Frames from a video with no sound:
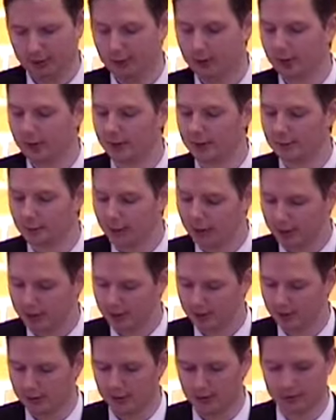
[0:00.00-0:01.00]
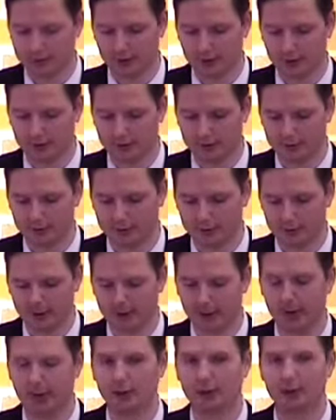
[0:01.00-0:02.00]
it is patient, he says, and
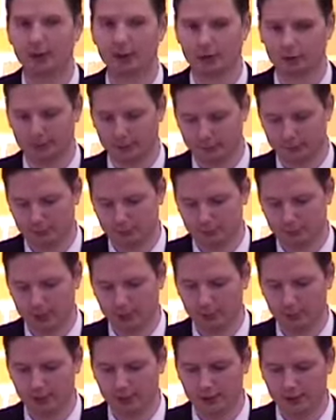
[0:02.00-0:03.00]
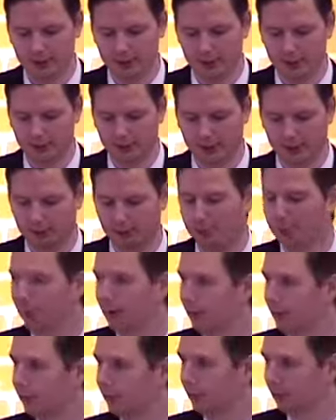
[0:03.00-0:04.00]
God knows. Being patient can be
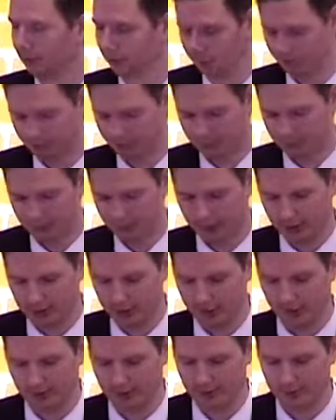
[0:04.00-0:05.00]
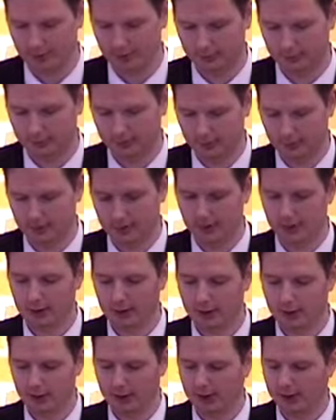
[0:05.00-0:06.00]
painful, can it not?
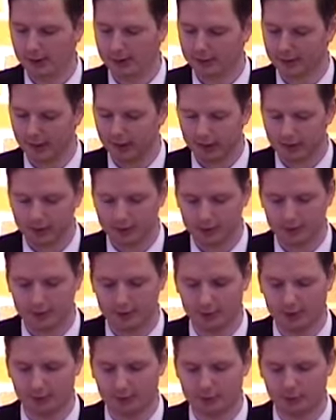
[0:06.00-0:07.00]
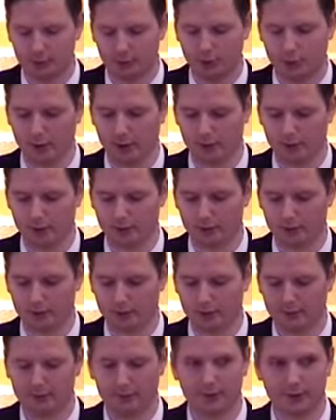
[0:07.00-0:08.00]
And it does not insist on its own way in life,
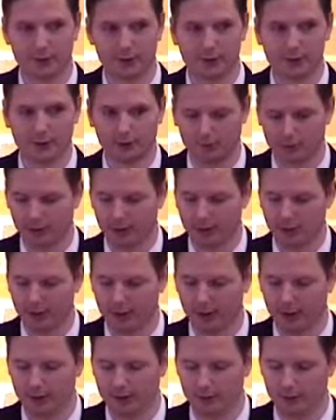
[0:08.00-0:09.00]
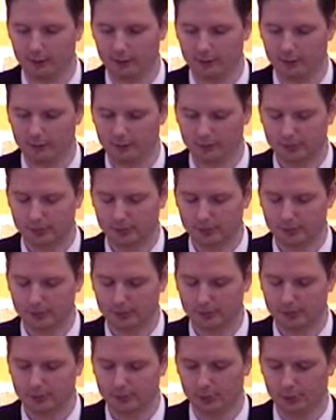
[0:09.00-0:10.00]
and that's often hard to handle,
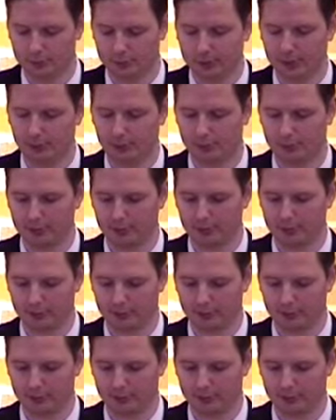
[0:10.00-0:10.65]
to accept.